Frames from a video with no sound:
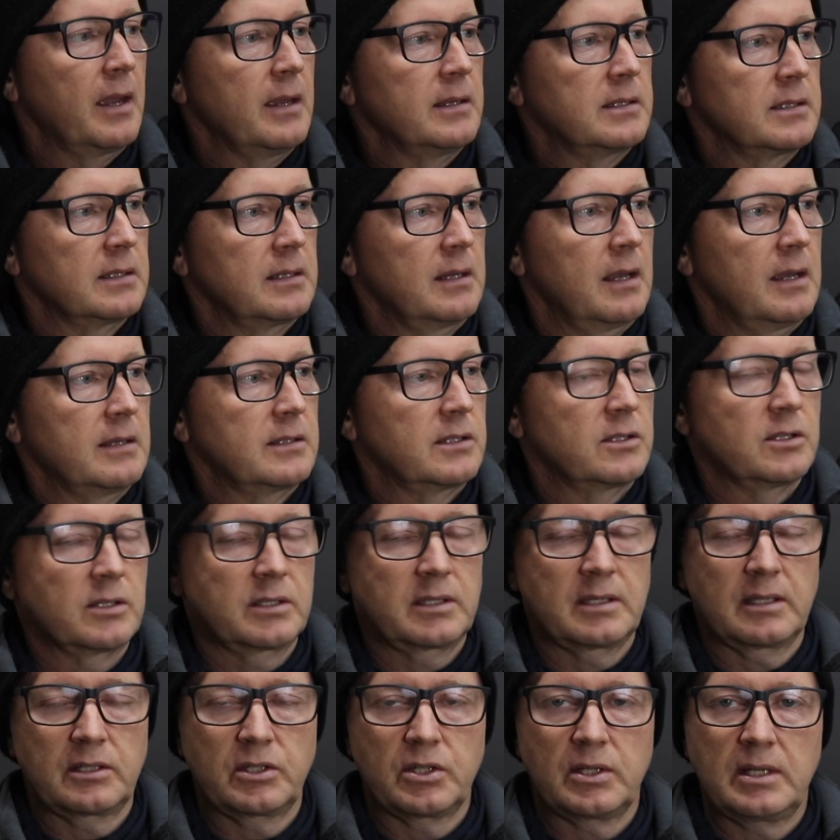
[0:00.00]
It's, a, it's
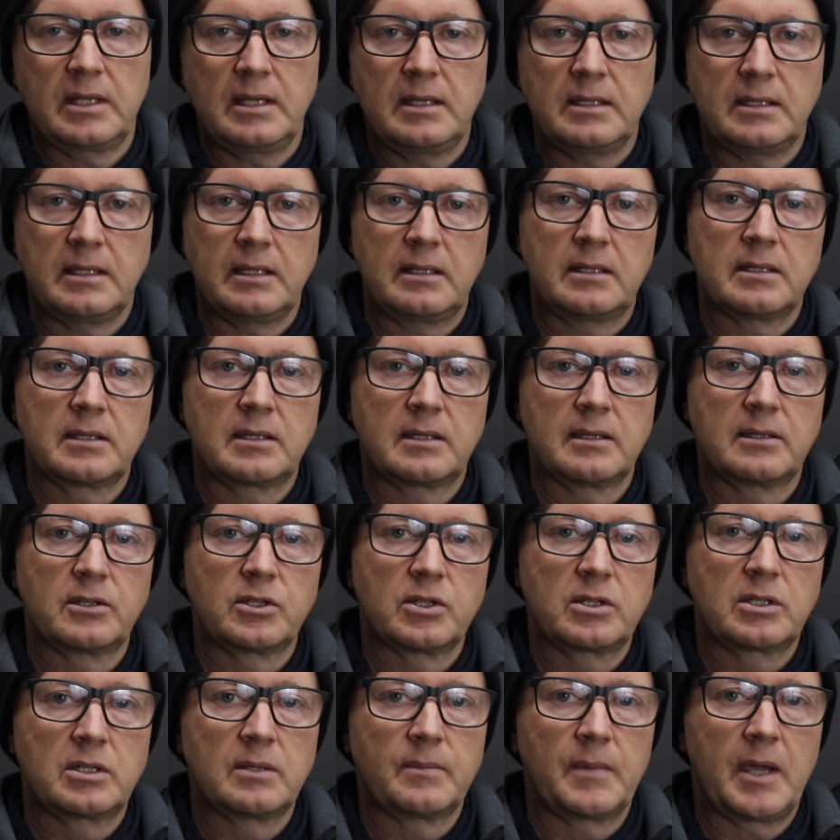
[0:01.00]
not such an easy
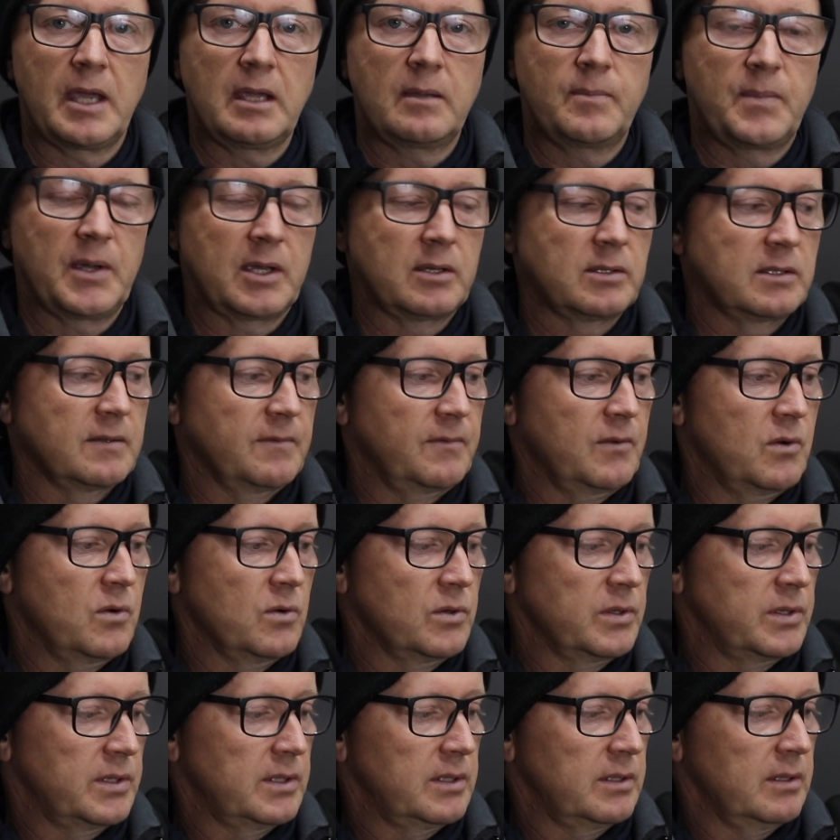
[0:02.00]
decision to make, because of
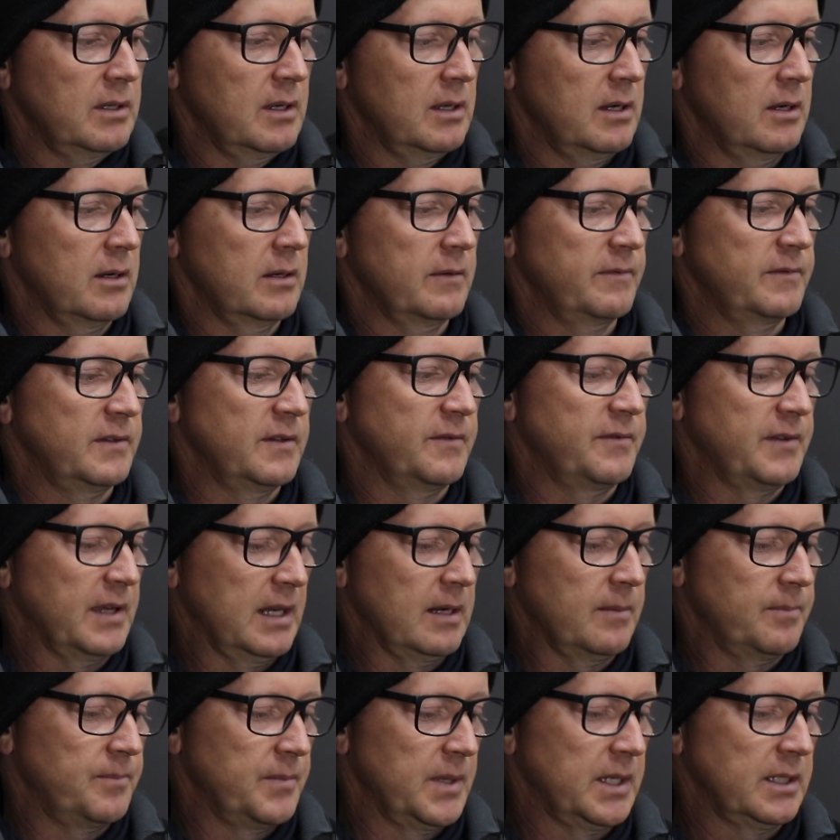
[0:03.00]
course a lot of
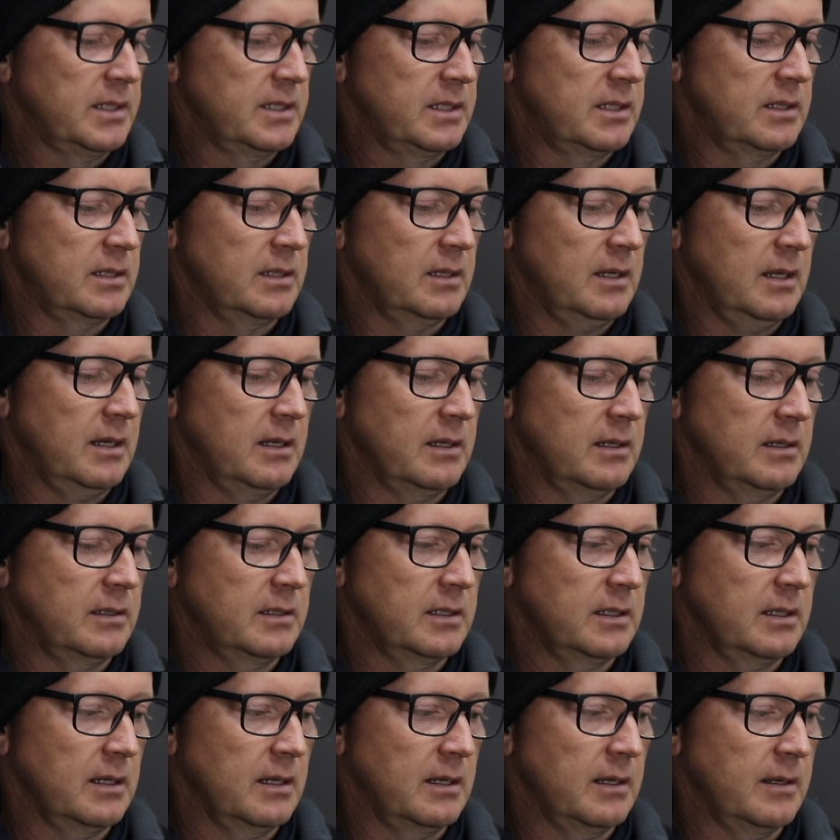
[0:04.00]
development and
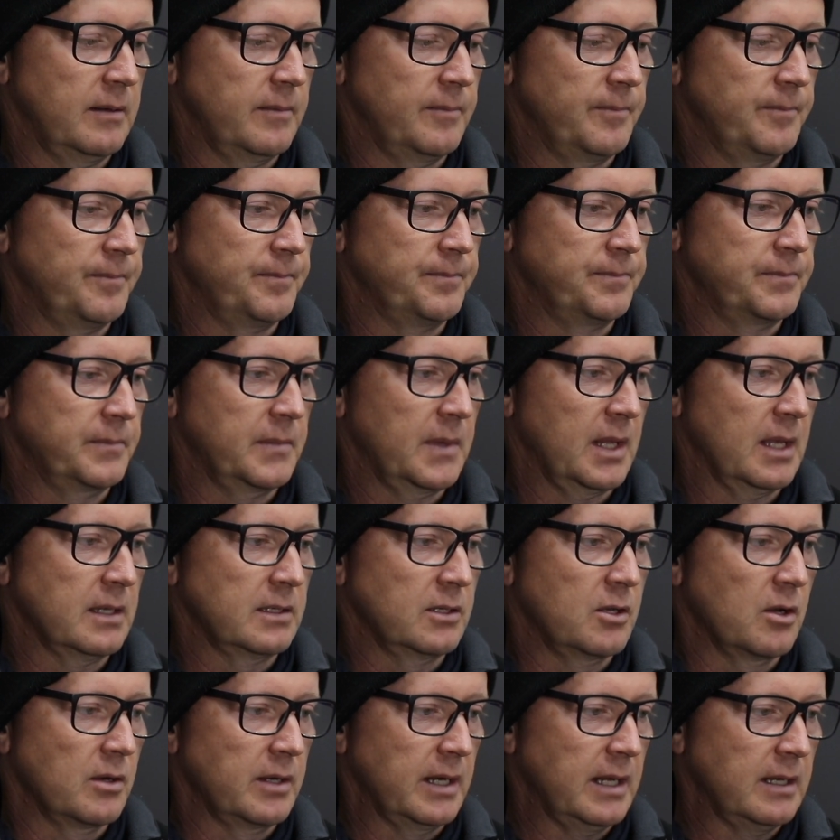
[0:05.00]
um,
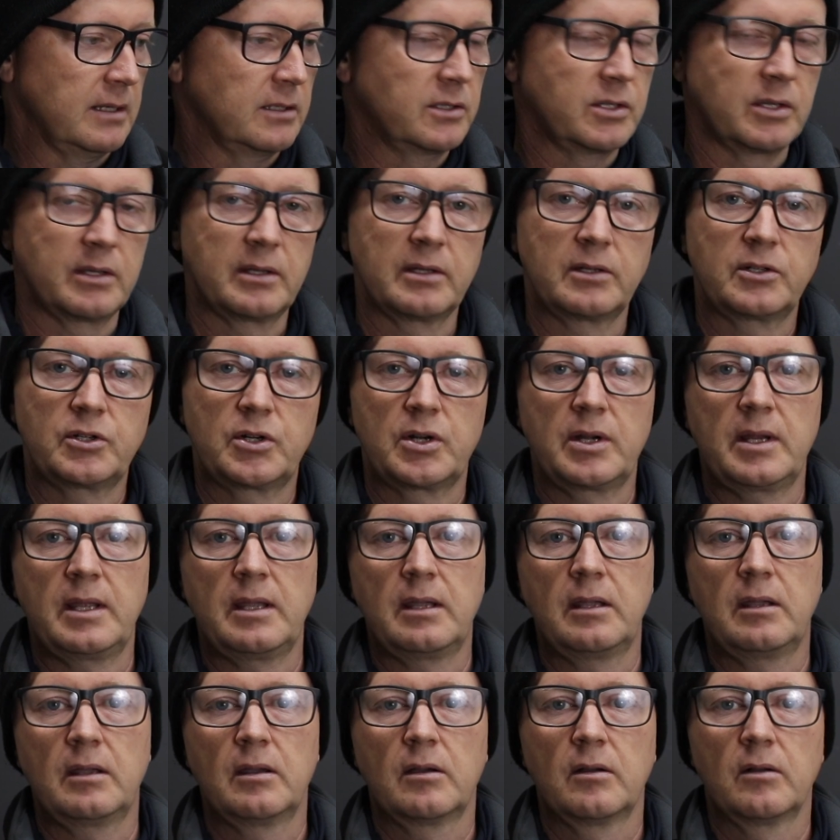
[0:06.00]
has gone into the
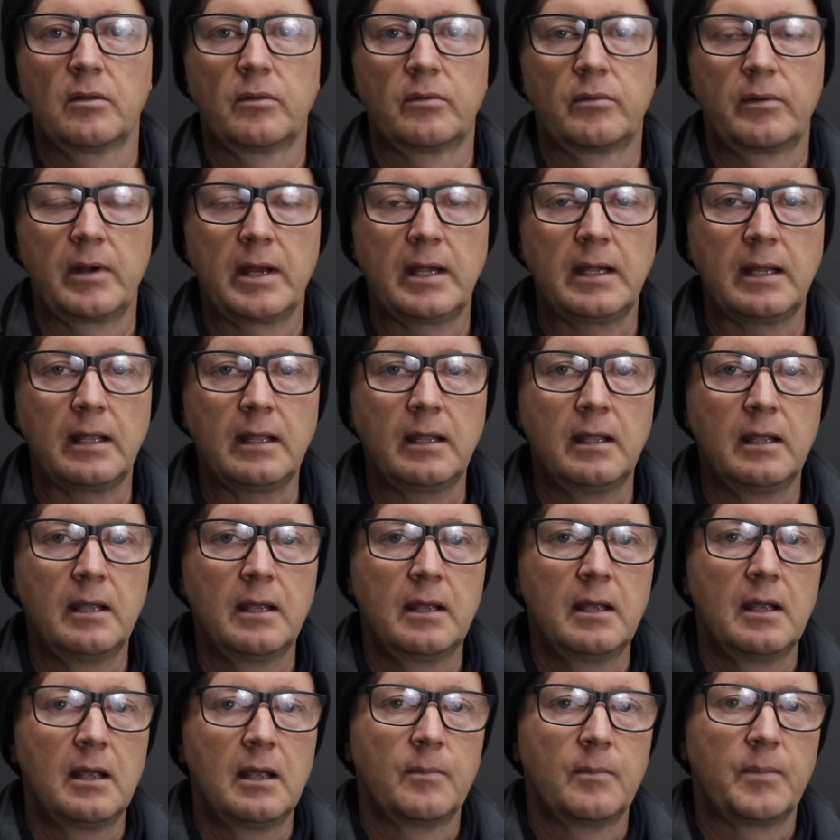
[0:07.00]
tree already.
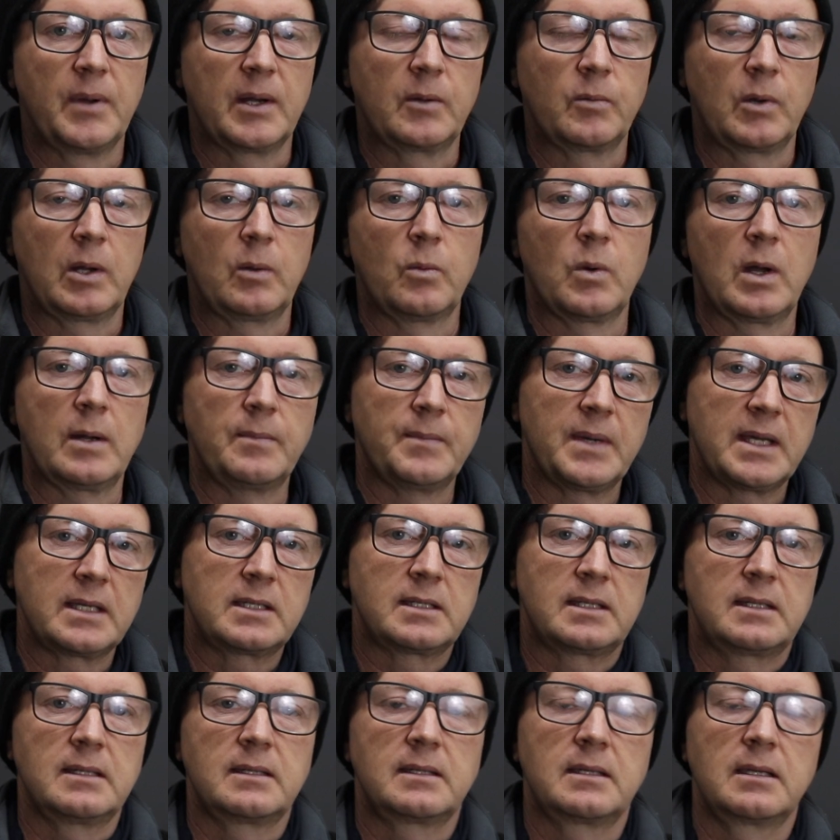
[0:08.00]
But when one
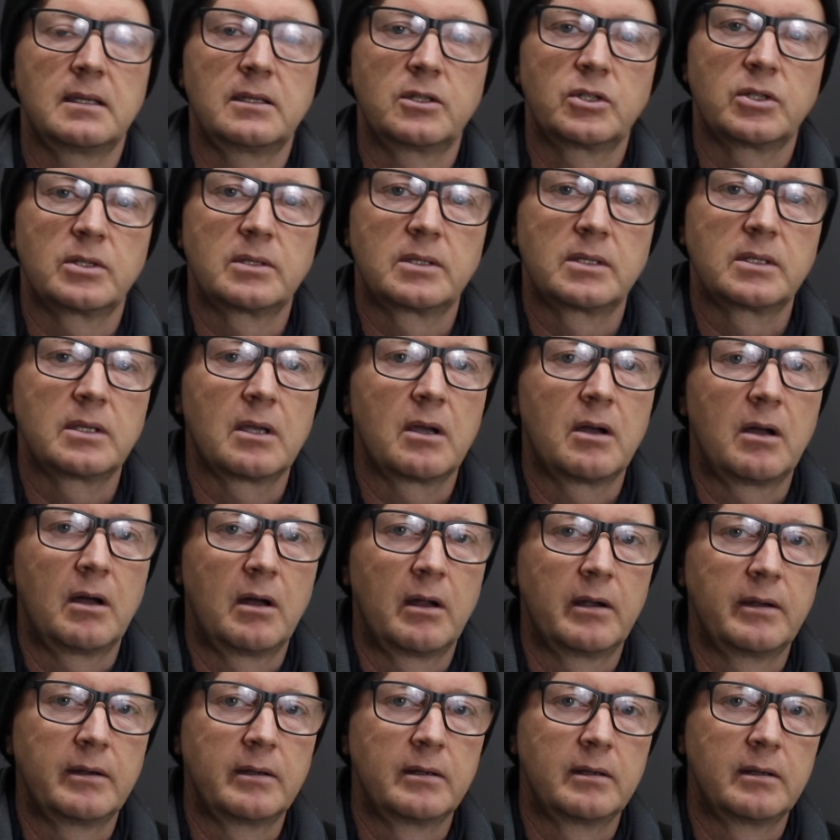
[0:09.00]
makes decisions
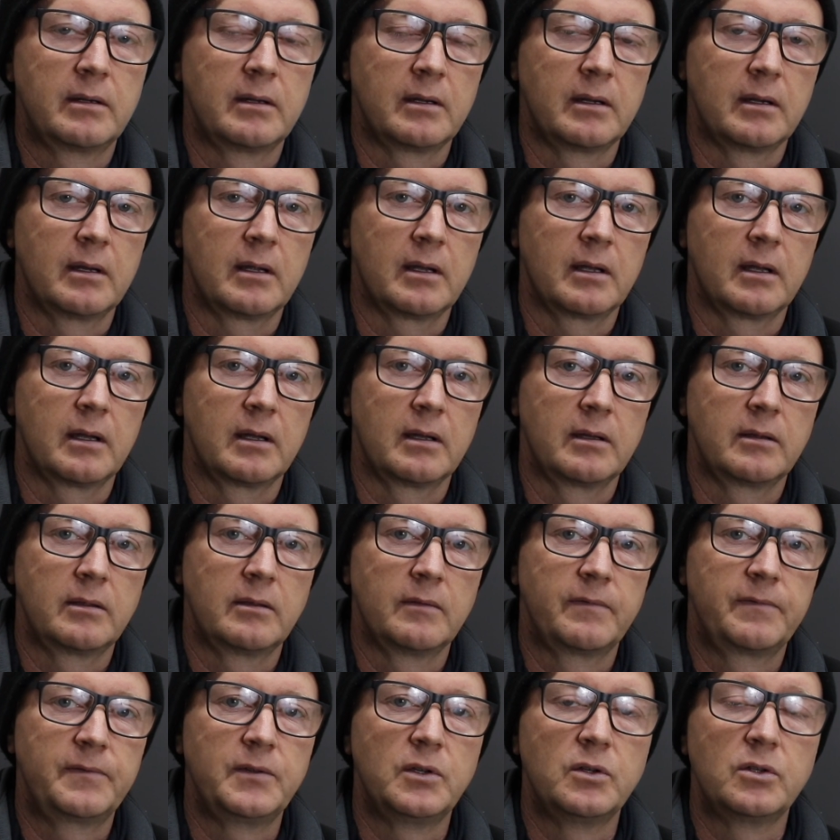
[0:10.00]
on uh,
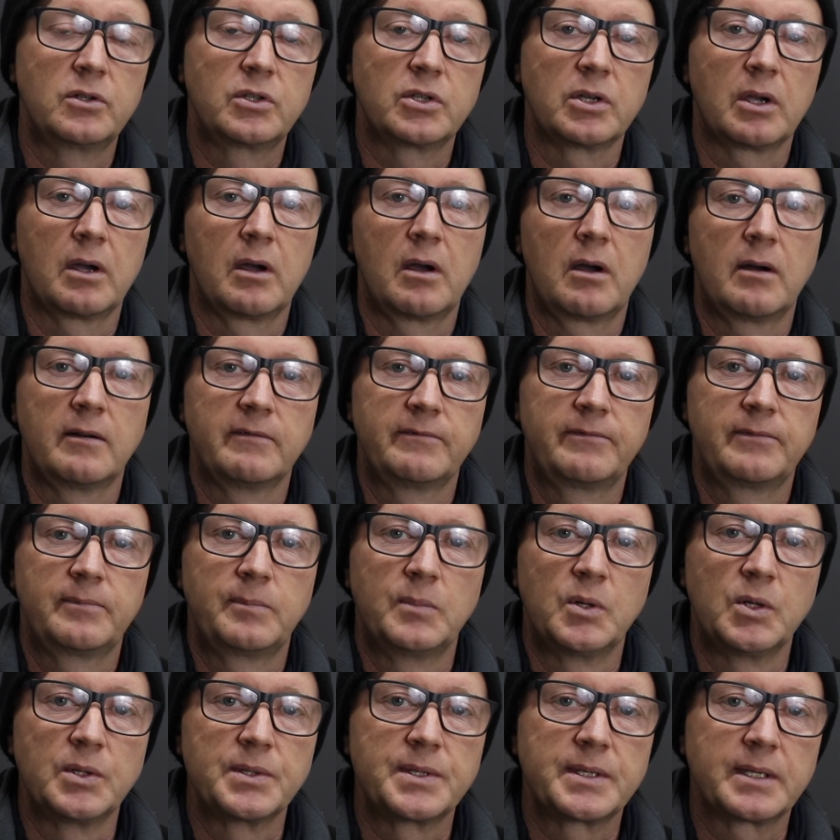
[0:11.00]
the future of
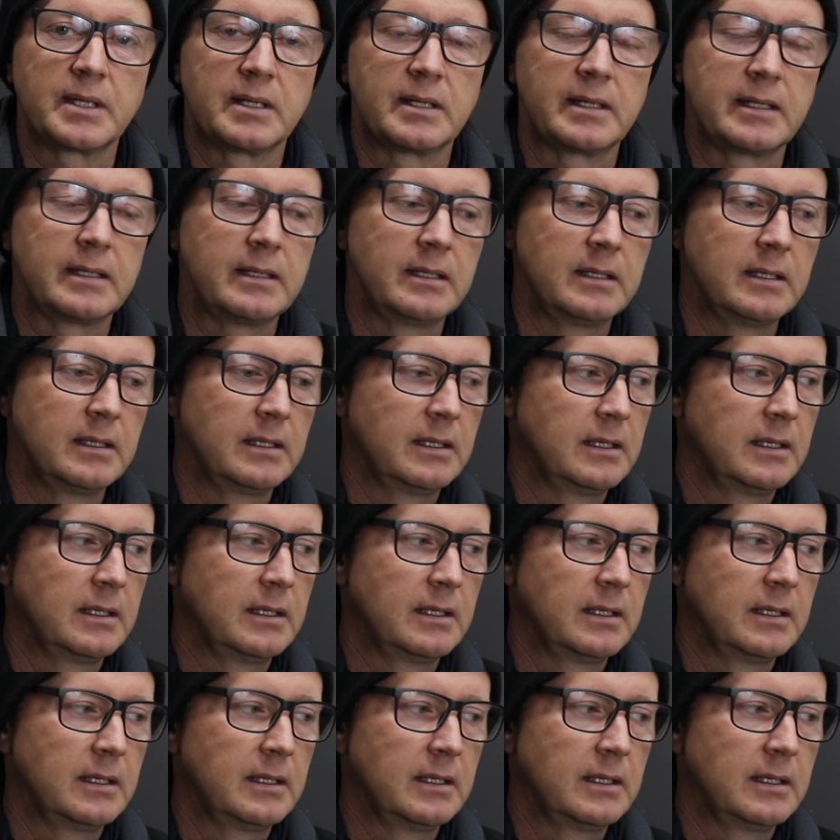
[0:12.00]
bonsai,